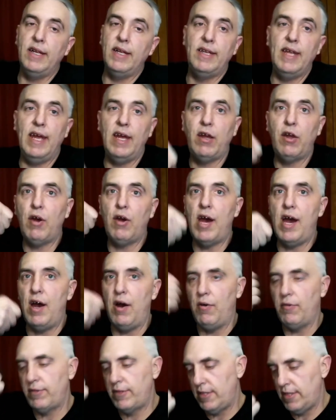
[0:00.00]
and take her
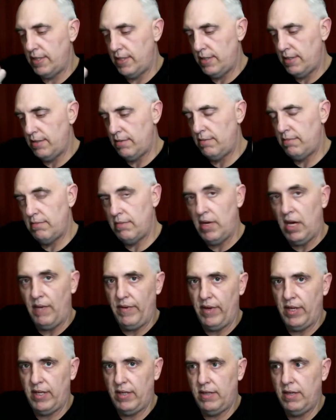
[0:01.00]
out
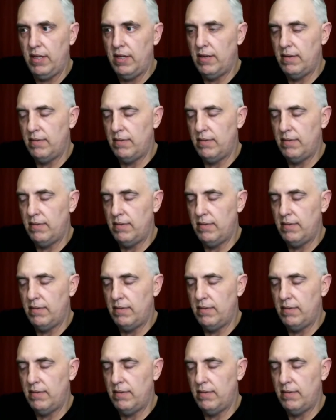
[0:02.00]
of it.